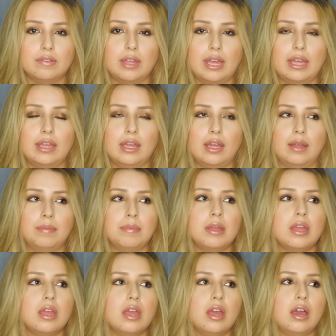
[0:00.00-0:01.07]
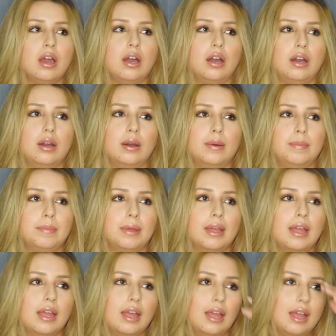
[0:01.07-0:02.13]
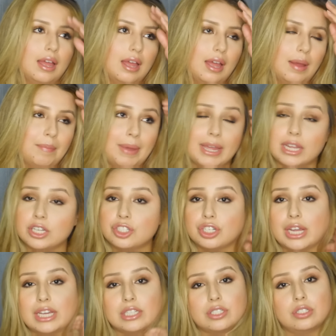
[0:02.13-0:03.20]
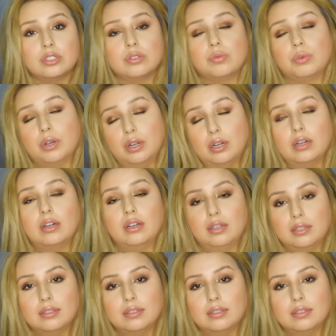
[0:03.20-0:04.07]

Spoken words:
a.m., my contractions were